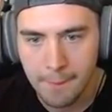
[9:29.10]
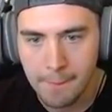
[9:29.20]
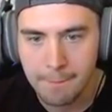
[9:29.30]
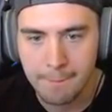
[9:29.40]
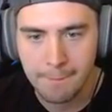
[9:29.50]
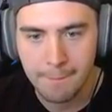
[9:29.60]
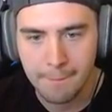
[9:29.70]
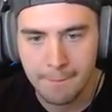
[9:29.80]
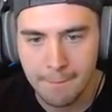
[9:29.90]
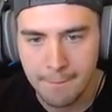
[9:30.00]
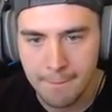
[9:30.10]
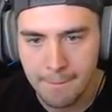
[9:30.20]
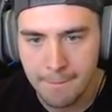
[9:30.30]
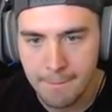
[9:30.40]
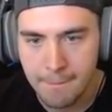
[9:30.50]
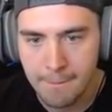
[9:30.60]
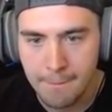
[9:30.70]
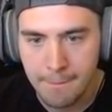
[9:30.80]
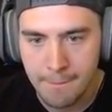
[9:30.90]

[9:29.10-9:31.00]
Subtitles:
No one is speaking in this clip.